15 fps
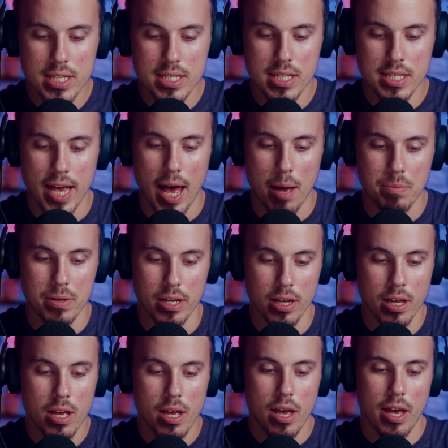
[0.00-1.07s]
is this
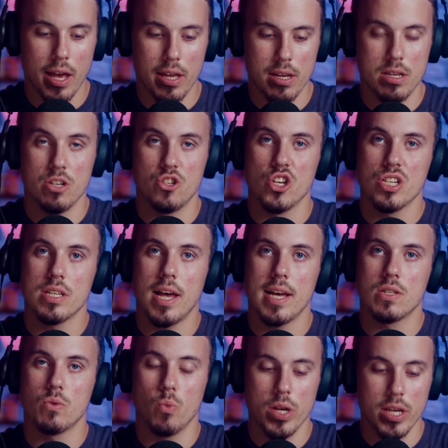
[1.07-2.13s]
happening? And just
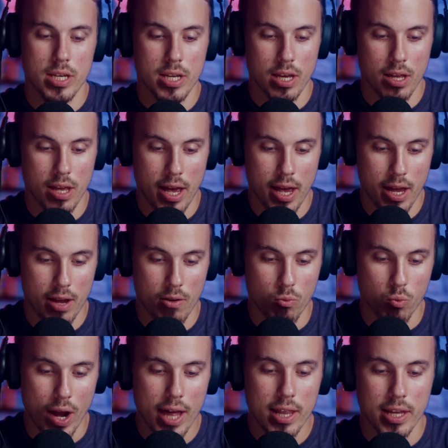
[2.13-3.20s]
last week, a
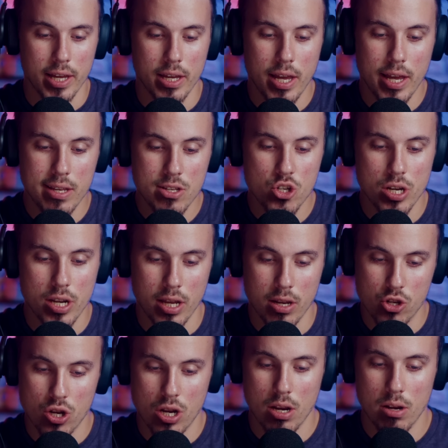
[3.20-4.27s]
rally in
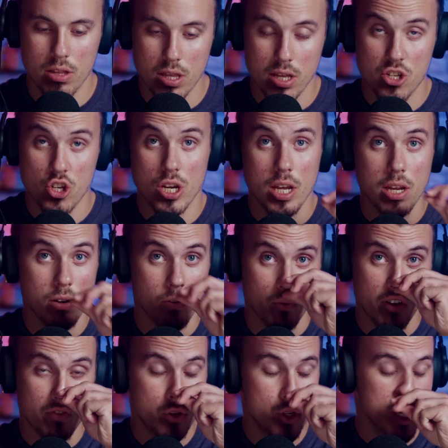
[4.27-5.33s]
Jenin, the Jenin
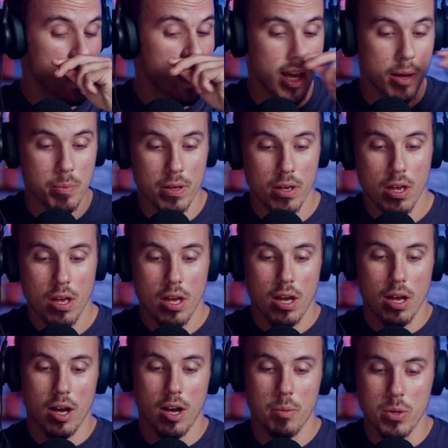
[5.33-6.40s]
refugee camp,
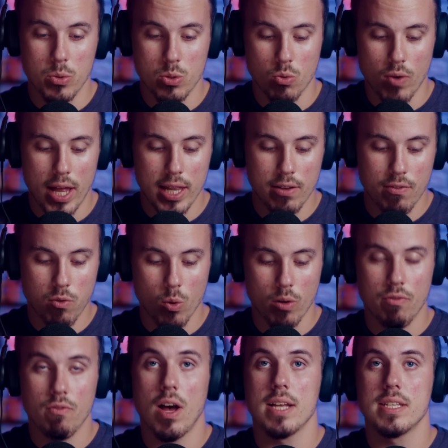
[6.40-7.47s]
it was a rally
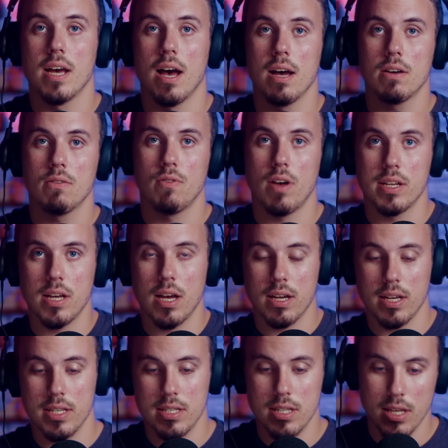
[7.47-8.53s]
for Fatah.
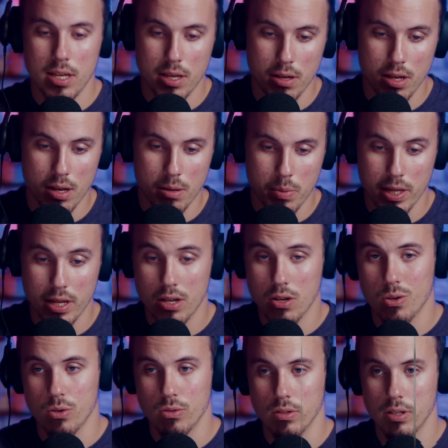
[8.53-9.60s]
Fatah is the
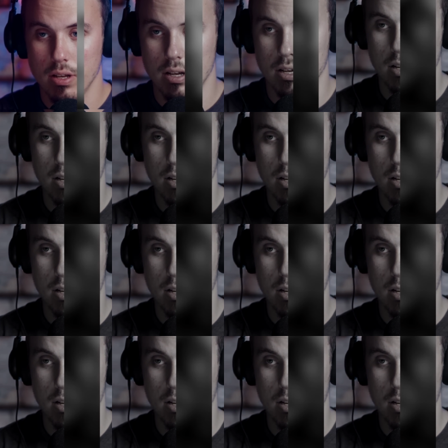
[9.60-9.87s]
political